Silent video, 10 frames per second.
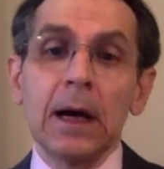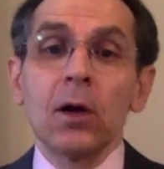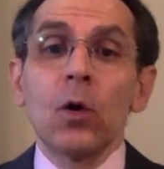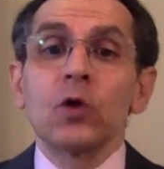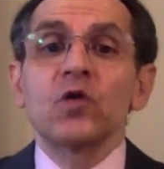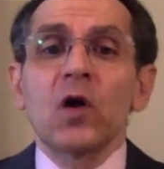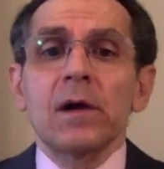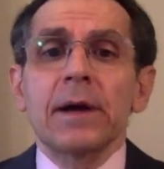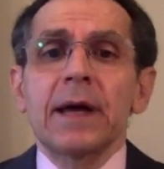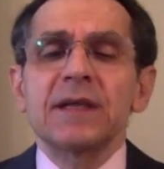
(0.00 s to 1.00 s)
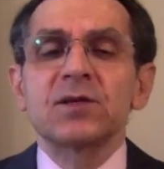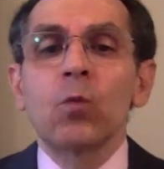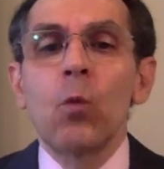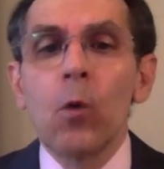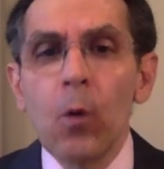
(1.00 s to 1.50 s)
a lower dollar against
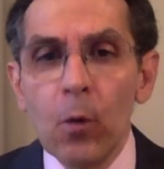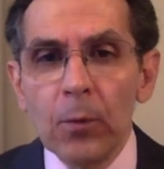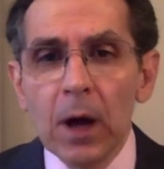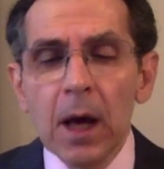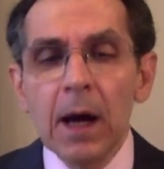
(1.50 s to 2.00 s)
whom?